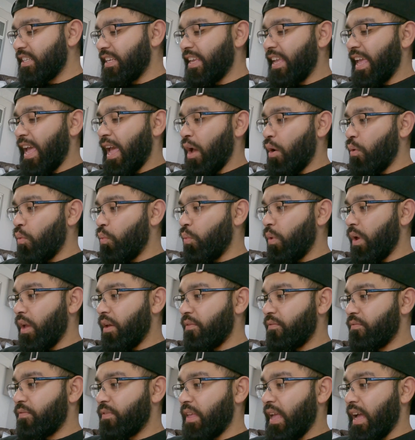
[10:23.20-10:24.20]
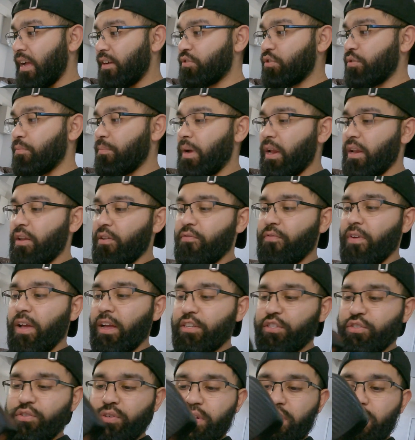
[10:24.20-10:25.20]
to get with the actual
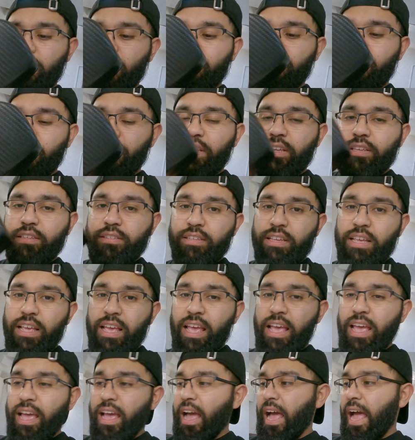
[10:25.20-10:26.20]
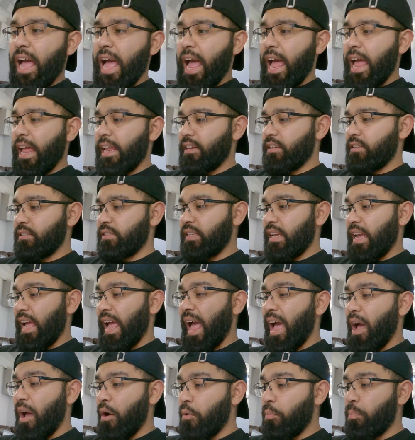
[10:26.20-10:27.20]
manufacturing of these and
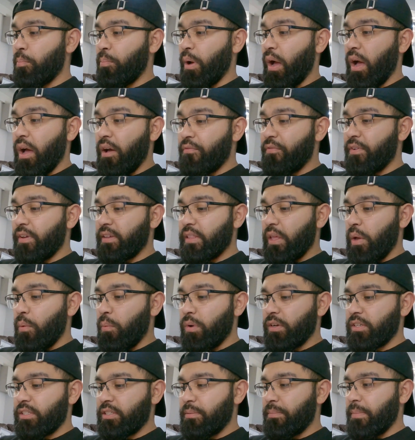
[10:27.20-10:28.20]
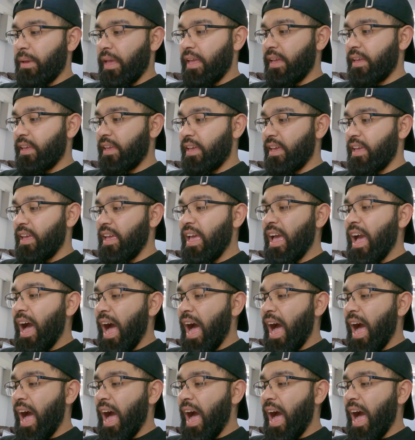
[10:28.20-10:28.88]
how perfect they want to make it.